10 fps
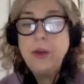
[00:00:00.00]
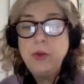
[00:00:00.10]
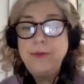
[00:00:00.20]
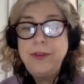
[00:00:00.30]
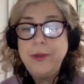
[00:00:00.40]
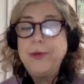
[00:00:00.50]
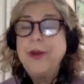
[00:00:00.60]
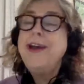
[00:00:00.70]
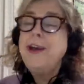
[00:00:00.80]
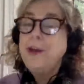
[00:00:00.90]
a review.
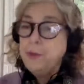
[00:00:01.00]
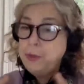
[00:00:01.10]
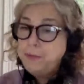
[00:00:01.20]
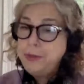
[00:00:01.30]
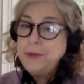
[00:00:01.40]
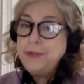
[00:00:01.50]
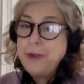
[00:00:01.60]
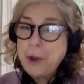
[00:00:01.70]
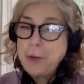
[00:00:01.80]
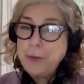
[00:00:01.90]
Reviews on
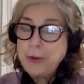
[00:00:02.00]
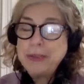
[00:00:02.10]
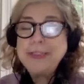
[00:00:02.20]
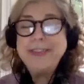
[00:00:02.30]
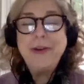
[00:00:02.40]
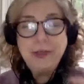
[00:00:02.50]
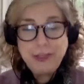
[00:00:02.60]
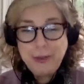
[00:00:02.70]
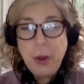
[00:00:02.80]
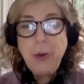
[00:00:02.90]
our books are
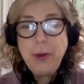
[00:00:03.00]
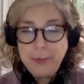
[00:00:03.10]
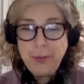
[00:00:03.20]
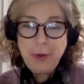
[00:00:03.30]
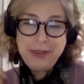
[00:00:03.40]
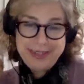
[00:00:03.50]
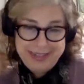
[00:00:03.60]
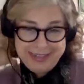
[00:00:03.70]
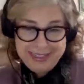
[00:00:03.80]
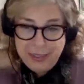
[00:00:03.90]
so important, and
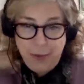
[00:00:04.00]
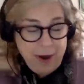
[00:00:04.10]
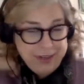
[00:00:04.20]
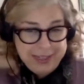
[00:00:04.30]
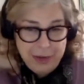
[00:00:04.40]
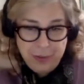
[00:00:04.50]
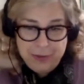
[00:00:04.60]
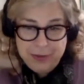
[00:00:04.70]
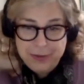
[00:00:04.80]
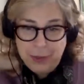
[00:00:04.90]
it's so hard to get
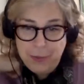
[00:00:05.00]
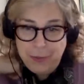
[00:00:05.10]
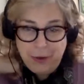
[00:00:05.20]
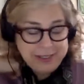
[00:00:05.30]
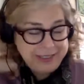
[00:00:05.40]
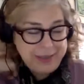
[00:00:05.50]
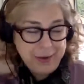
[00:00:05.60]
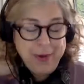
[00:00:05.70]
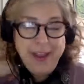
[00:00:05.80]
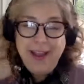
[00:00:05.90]
reviews on books. So
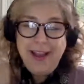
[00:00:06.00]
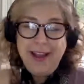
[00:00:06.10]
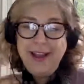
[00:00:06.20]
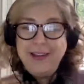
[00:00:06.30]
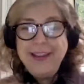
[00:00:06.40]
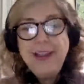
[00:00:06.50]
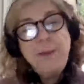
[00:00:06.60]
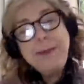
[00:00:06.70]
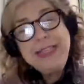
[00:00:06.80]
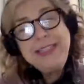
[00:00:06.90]

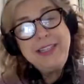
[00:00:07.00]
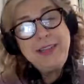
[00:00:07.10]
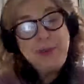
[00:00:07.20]
please,